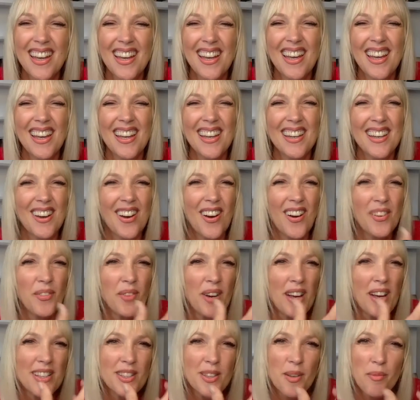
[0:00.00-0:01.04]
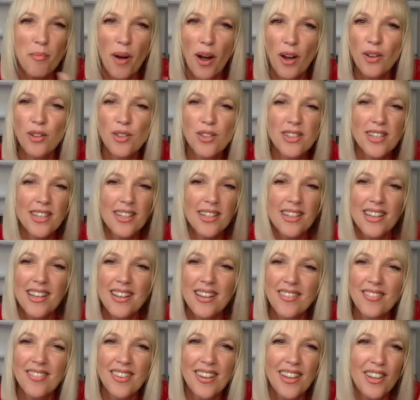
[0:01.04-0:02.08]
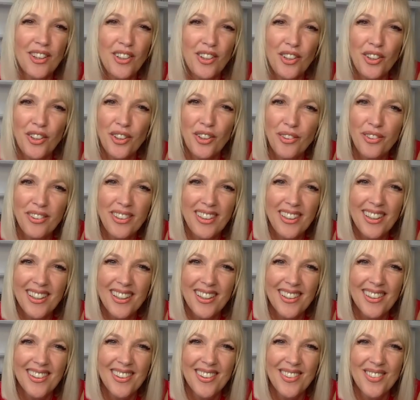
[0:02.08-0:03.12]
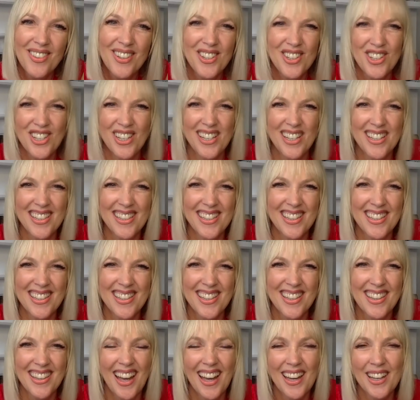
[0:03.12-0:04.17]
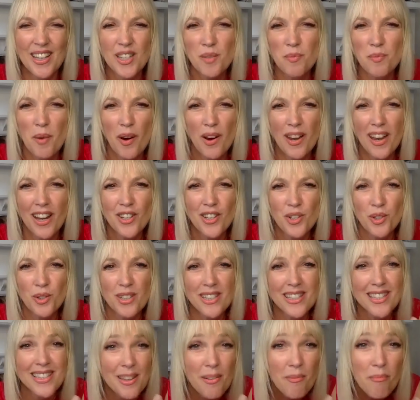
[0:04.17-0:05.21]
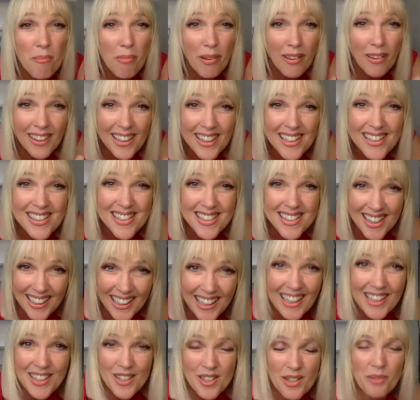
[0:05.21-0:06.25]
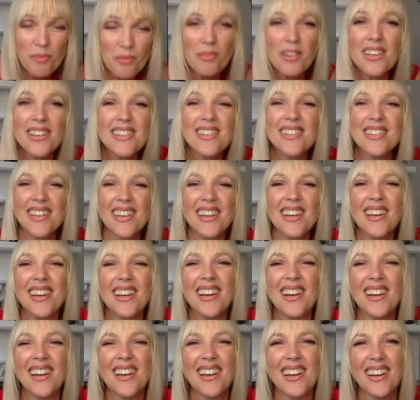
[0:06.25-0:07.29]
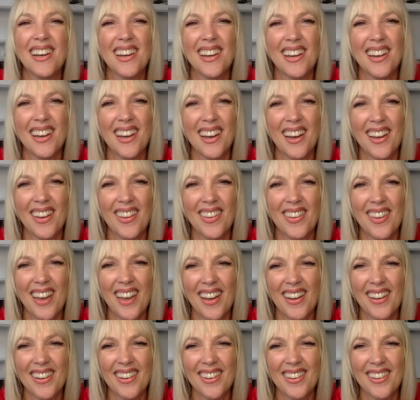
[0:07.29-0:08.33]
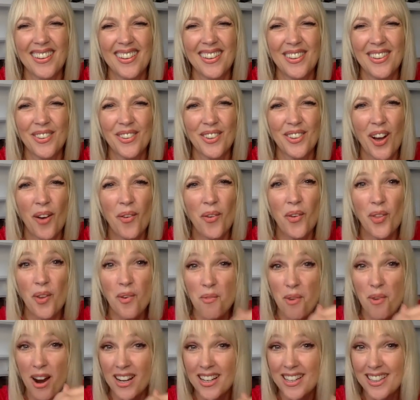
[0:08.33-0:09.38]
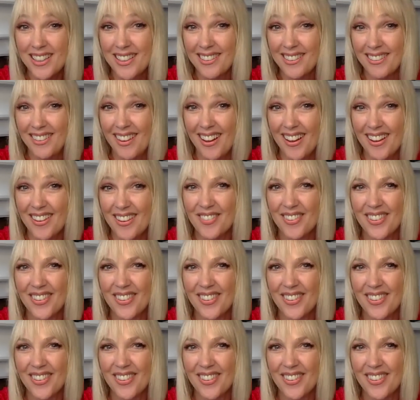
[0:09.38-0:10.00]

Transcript: it, mm. we're supposed to live in union with Jesus in that experiential, simplistic intimacy. And then you'll go on the ride of your life.